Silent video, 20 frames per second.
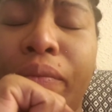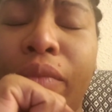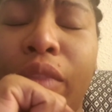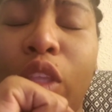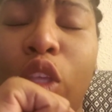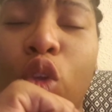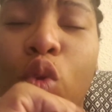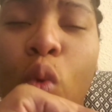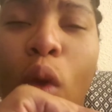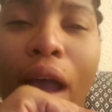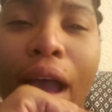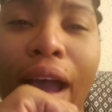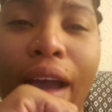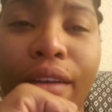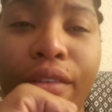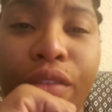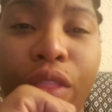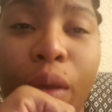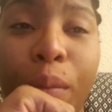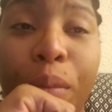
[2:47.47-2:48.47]
You
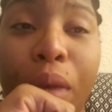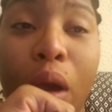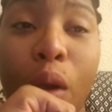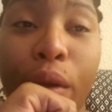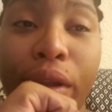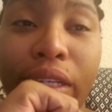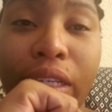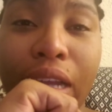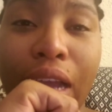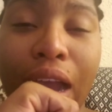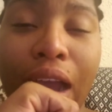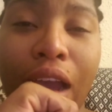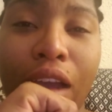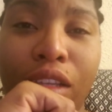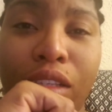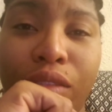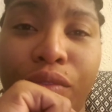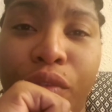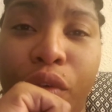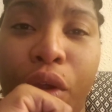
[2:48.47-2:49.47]
have the power to
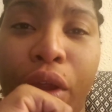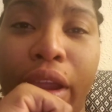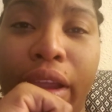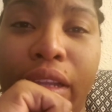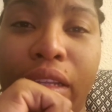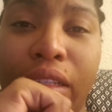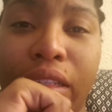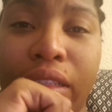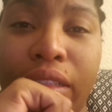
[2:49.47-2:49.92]
ask for it.